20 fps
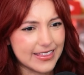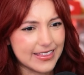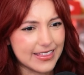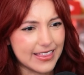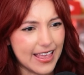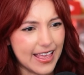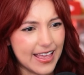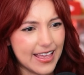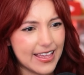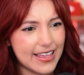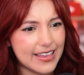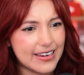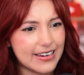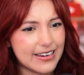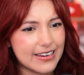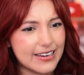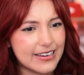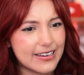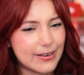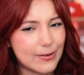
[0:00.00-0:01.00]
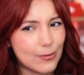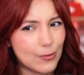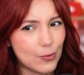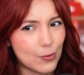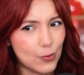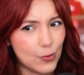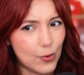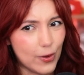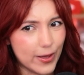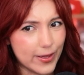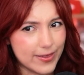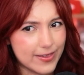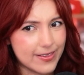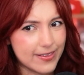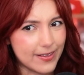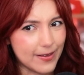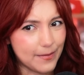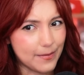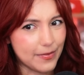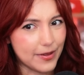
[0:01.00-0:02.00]
That What's
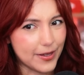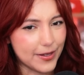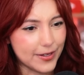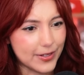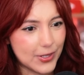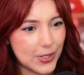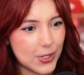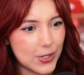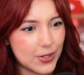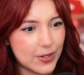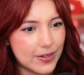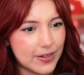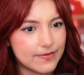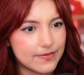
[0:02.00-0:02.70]
some punch?